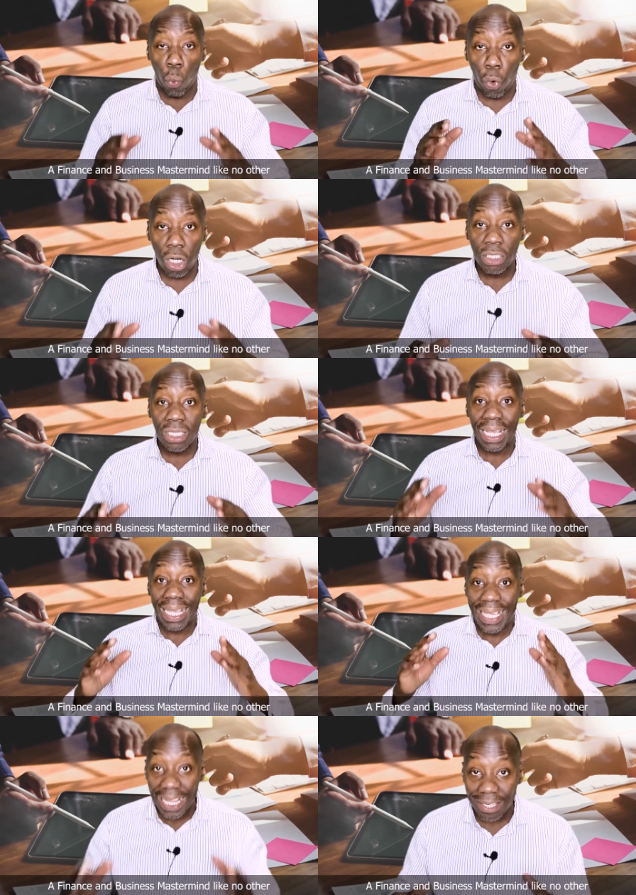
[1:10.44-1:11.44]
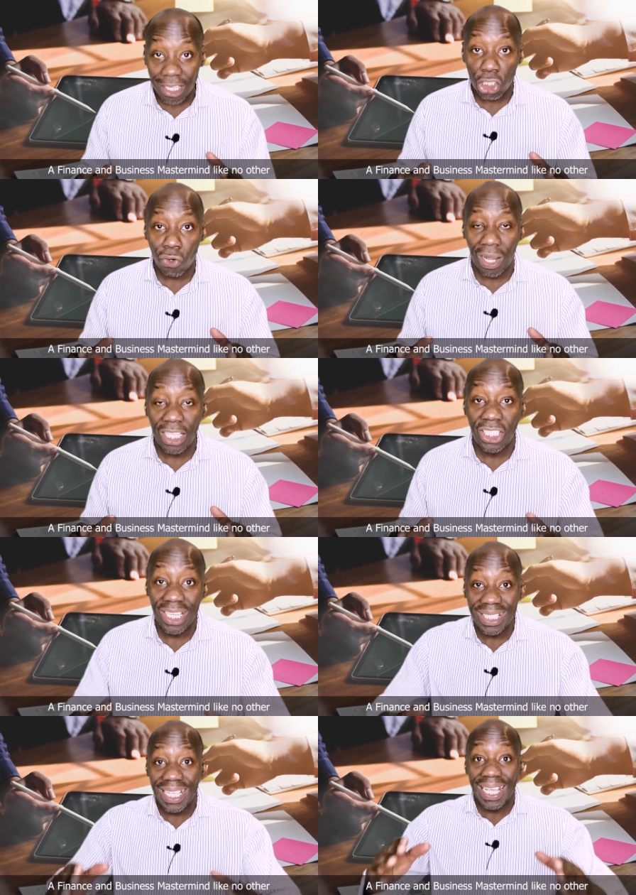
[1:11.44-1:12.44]
wants to get the
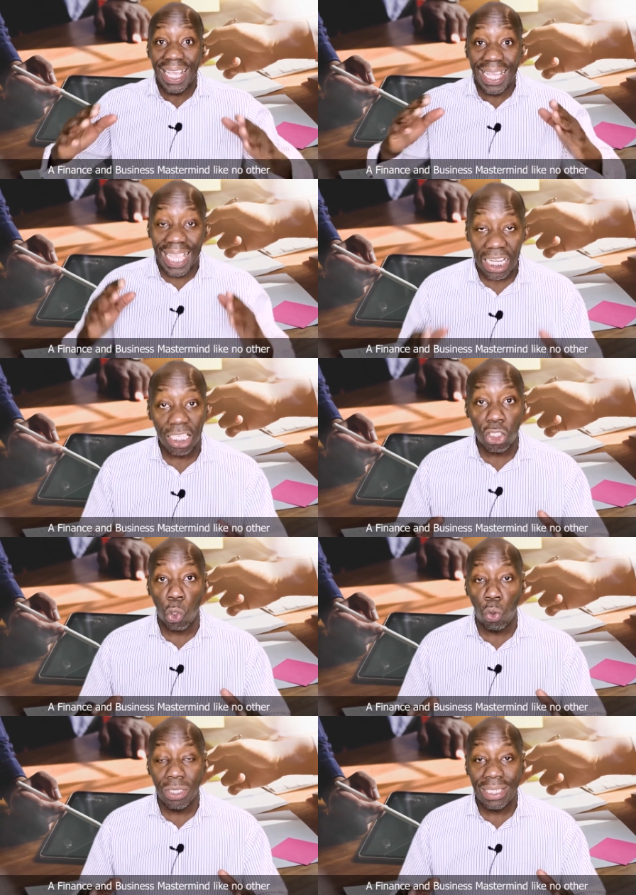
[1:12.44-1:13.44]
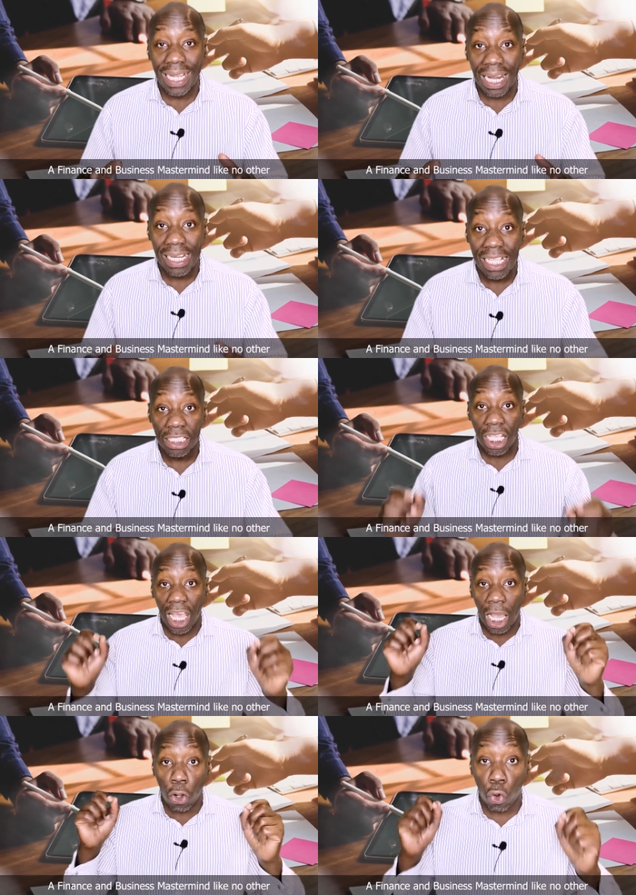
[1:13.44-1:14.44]
strategies, get the tools and techniques,
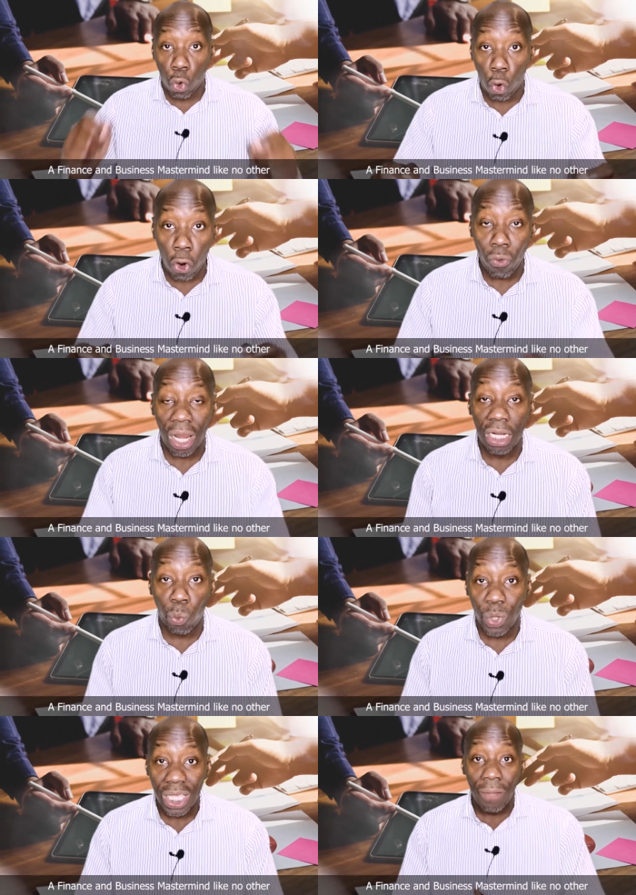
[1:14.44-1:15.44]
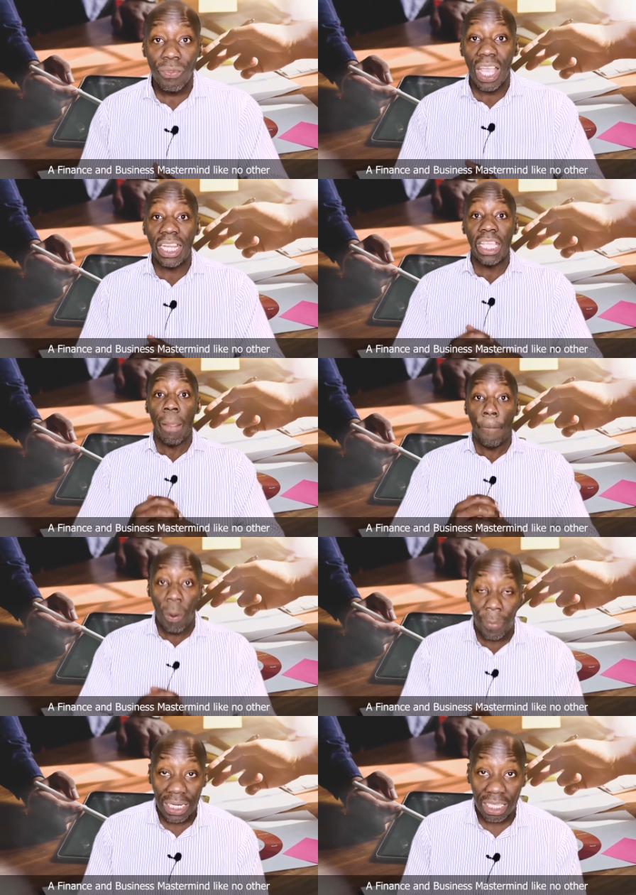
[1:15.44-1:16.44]
and go right away and
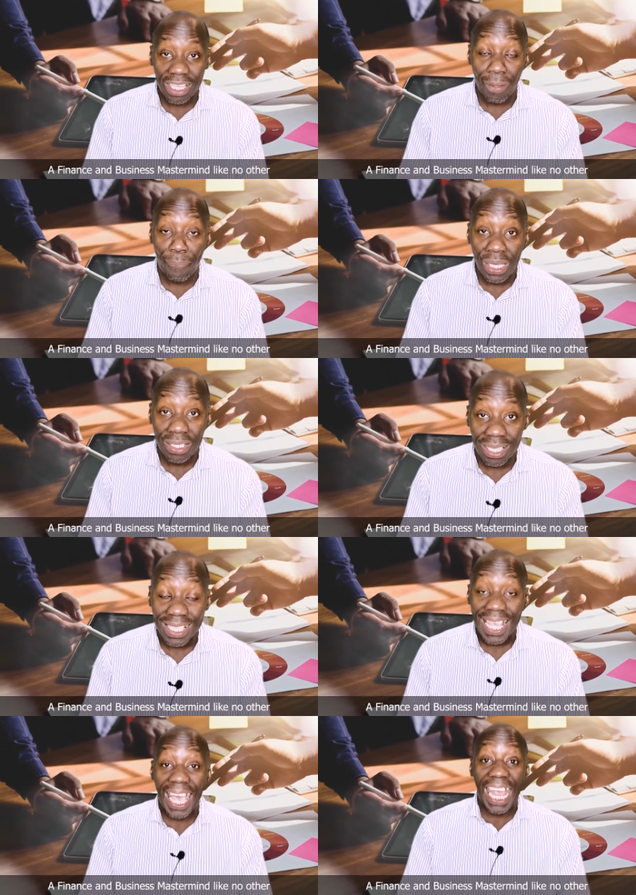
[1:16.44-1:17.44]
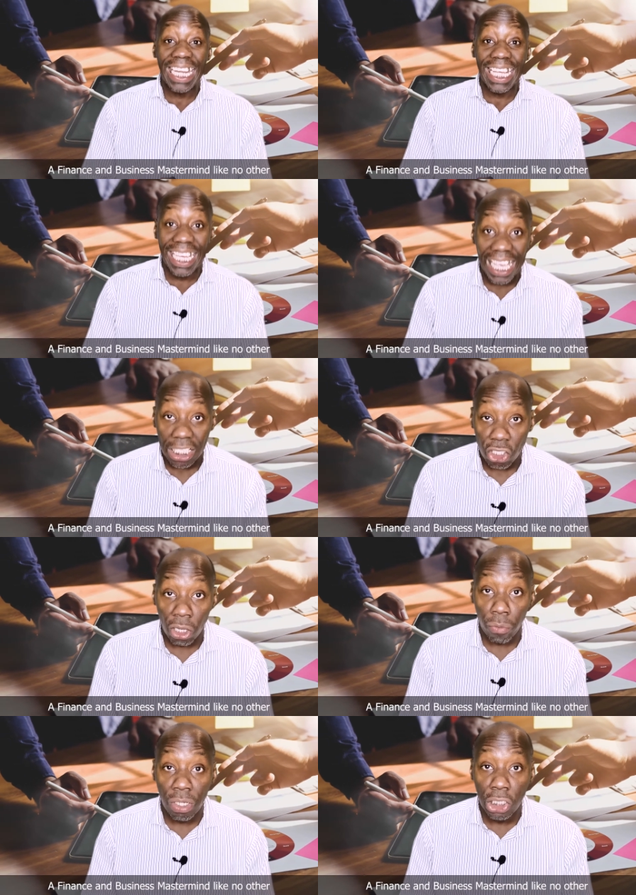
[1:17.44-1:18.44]
implement it in their business and get
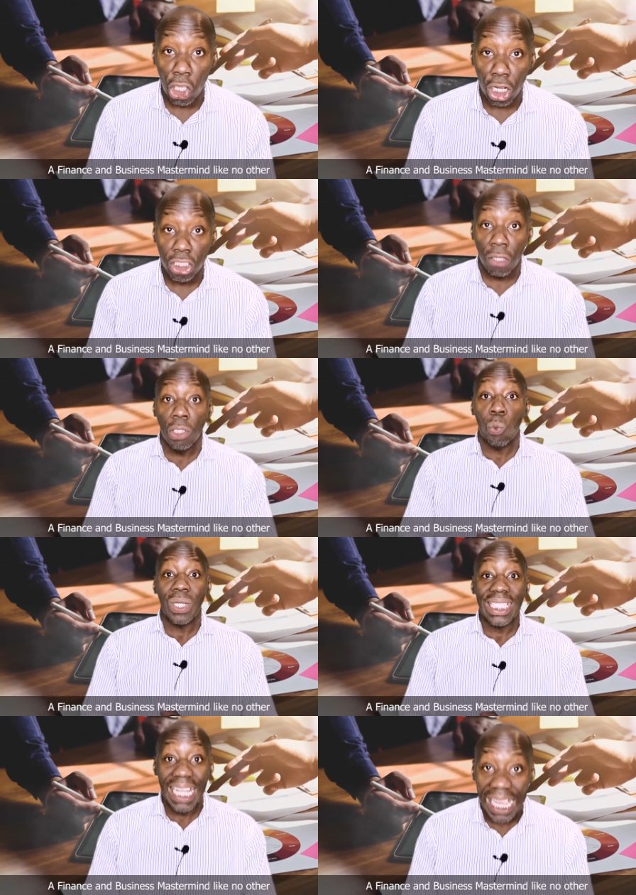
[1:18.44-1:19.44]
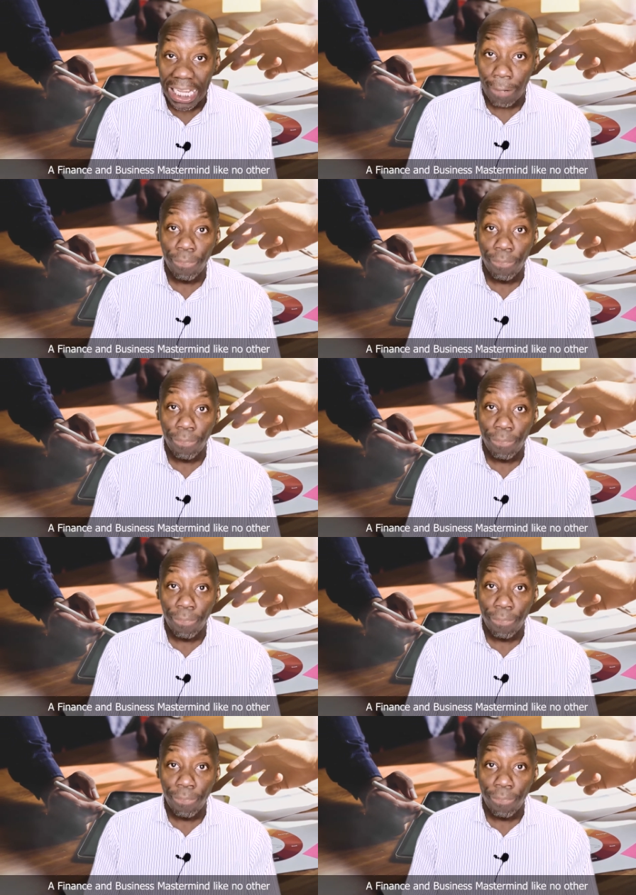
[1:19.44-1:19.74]
some results within